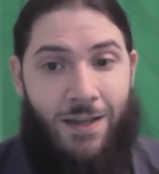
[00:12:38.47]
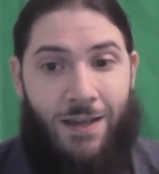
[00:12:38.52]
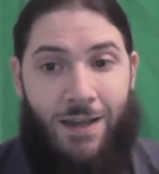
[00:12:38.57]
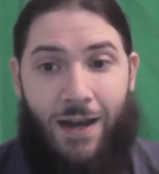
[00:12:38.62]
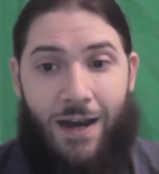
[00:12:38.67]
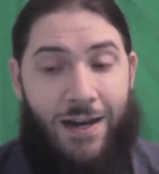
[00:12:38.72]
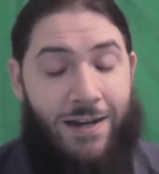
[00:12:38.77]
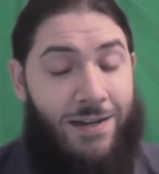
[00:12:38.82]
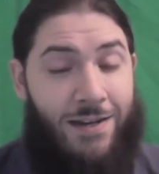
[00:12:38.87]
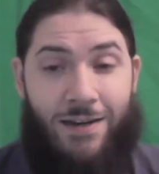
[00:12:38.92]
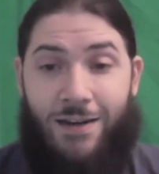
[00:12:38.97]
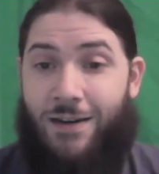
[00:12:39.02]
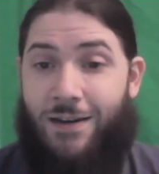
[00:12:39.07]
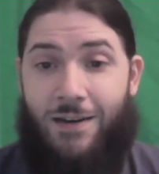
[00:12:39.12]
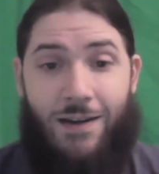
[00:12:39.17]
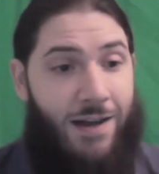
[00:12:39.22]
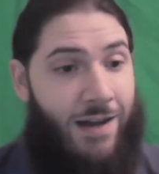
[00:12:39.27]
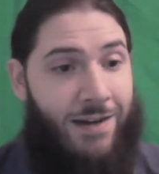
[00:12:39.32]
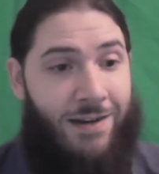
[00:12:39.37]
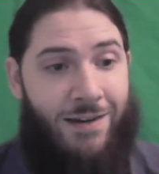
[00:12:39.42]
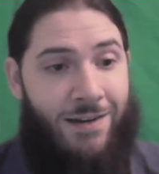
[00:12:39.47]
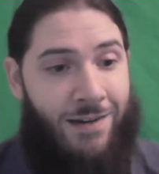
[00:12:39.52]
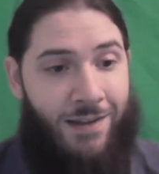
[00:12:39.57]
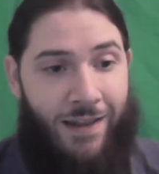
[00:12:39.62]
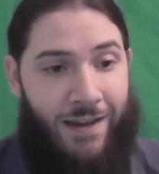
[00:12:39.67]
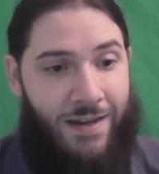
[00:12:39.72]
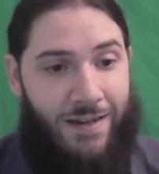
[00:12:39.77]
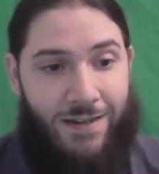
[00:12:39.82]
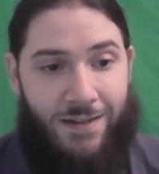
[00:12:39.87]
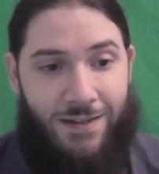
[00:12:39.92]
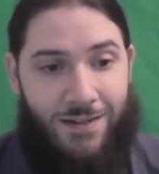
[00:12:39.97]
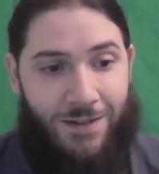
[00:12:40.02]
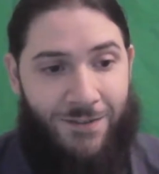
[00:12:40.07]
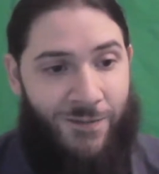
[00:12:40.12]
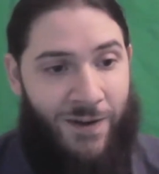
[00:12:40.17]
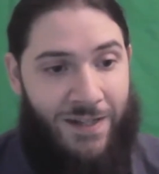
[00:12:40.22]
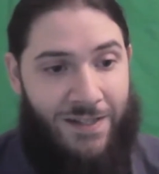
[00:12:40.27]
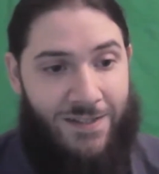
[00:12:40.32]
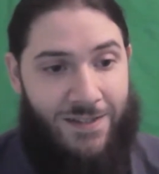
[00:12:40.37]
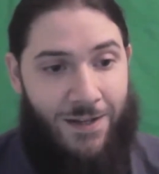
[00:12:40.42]
I didn't like
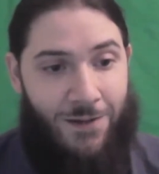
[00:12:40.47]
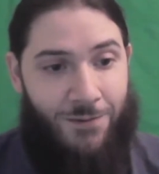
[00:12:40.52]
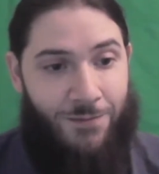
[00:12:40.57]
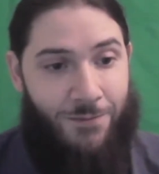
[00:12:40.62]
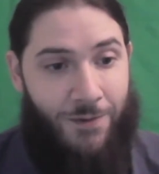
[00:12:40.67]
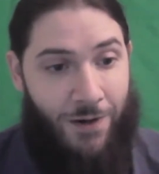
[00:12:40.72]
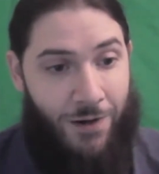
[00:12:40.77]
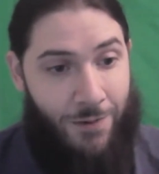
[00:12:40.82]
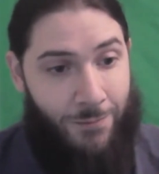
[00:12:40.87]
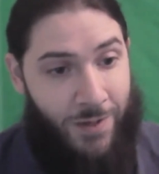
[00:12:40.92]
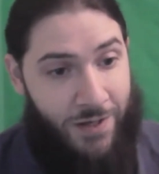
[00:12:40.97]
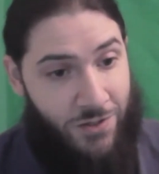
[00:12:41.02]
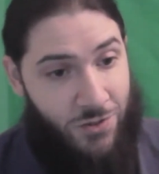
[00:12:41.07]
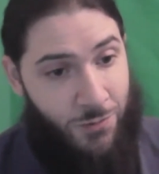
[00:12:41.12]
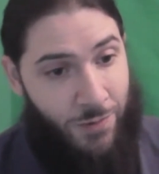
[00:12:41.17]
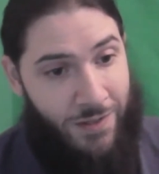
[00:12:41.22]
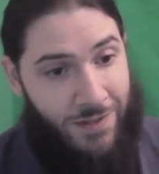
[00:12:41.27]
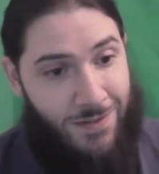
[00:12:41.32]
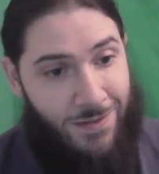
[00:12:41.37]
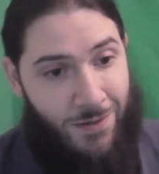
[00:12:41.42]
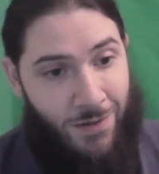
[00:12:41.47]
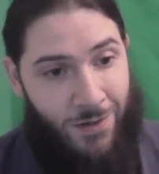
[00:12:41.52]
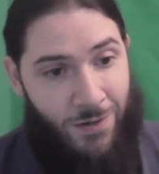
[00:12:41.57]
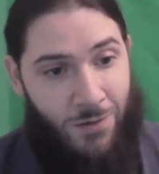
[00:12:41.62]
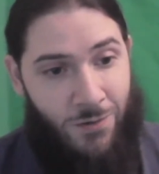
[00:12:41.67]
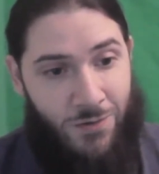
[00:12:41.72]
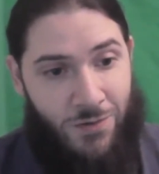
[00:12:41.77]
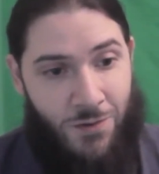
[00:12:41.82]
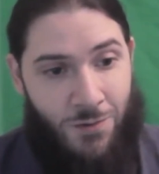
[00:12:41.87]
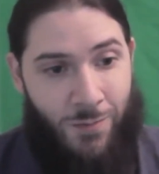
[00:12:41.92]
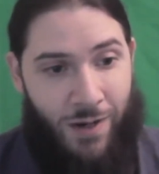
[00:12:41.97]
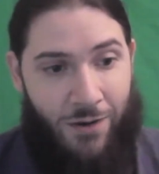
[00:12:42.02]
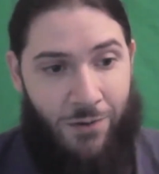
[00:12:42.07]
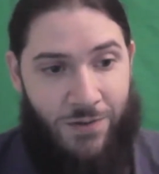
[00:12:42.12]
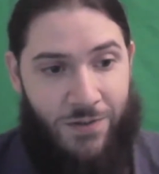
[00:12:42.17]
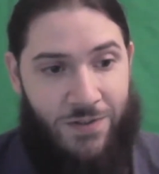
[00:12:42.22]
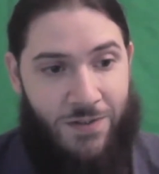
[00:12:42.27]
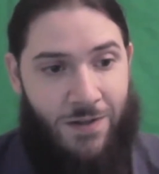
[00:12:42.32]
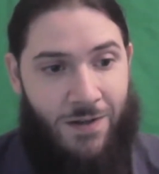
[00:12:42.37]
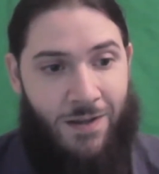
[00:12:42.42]
myself very much when I started YouTube. I
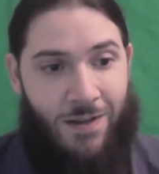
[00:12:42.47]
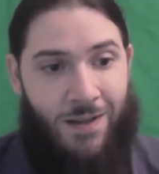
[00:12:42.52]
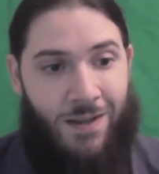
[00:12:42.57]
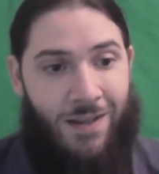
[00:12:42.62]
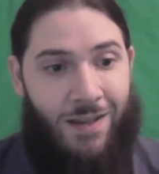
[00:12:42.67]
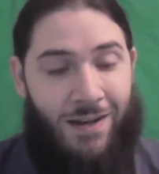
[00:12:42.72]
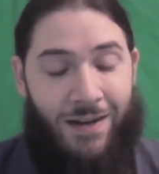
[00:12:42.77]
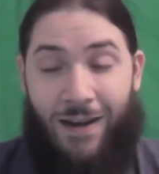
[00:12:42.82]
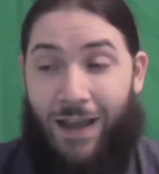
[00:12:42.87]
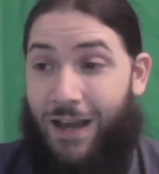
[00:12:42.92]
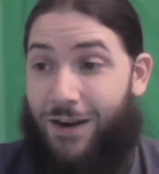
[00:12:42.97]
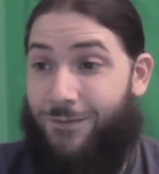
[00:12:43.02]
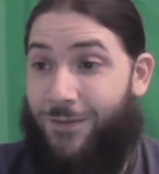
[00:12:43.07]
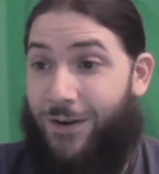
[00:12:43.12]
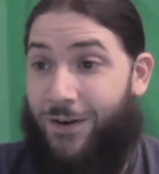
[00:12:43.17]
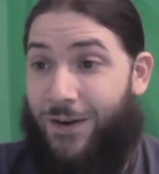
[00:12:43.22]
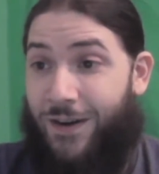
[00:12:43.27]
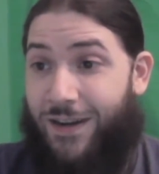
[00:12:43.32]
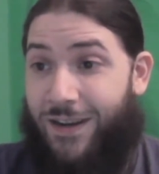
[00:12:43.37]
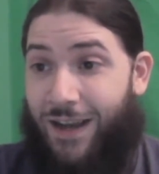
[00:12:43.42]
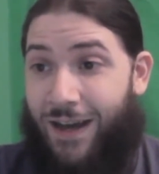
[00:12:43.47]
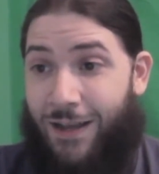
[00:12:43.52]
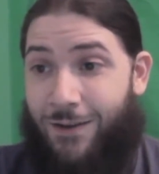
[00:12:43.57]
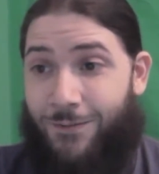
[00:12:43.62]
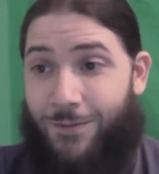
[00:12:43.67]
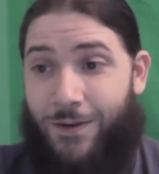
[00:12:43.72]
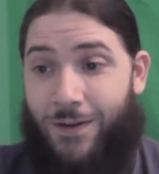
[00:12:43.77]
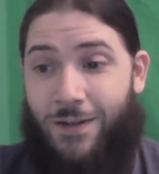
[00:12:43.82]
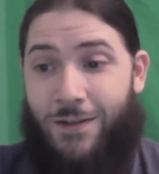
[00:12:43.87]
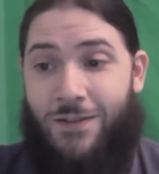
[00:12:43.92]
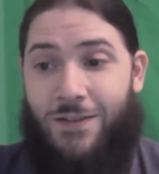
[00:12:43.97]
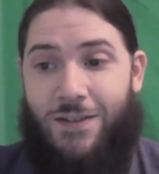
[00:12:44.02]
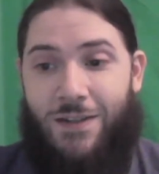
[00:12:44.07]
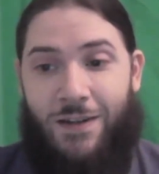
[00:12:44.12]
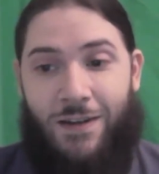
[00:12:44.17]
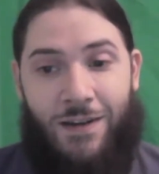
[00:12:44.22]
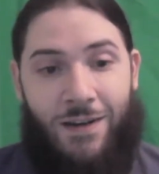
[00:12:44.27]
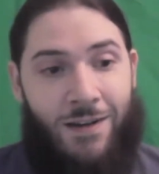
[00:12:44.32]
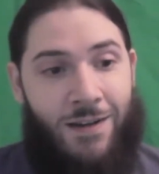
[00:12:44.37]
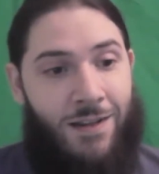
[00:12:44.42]
was not very confident
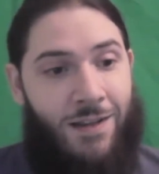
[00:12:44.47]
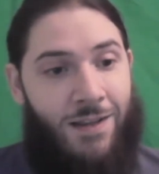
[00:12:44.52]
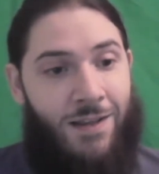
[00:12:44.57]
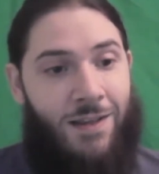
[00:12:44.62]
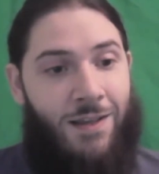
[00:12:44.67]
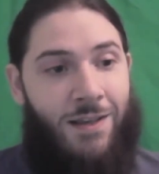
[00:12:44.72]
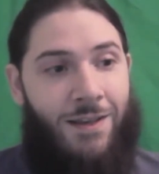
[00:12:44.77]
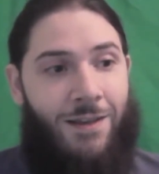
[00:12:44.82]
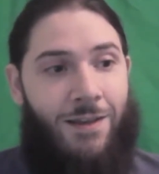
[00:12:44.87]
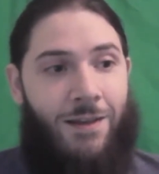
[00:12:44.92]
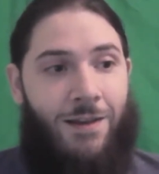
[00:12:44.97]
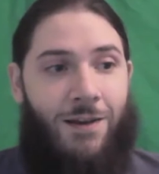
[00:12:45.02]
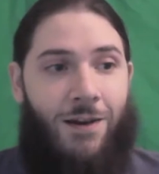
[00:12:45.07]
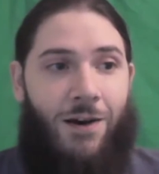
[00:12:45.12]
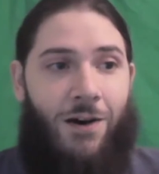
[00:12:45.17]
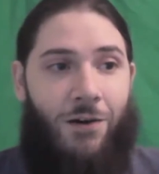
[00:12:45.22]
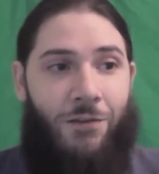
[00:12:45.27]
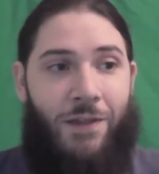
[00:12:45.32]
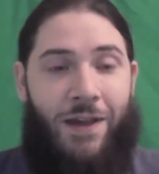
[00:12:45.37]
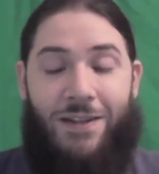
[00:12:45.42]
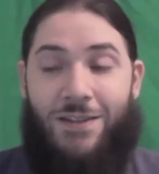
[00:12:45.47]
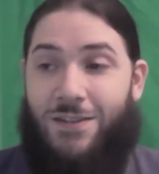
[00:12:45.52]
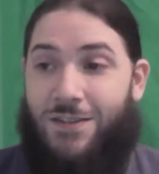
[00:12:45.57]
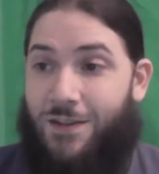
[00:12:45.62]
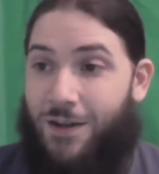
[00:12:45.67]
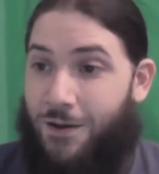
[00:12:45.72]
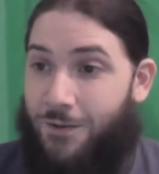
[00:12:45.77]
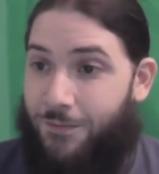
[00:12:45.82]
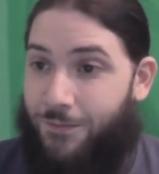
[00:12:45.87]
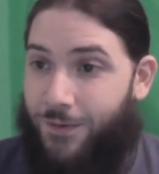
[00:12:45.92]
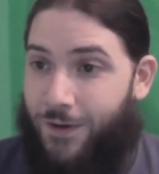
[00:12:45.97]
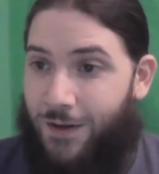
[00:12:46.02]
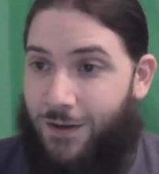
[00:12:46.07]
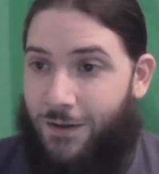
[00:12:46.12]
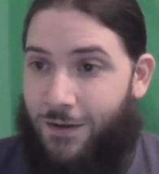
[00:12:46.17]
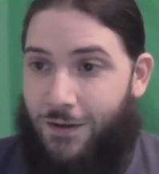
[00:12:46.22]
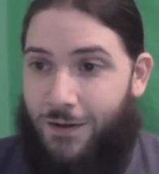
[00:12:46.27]
and all that stuff, and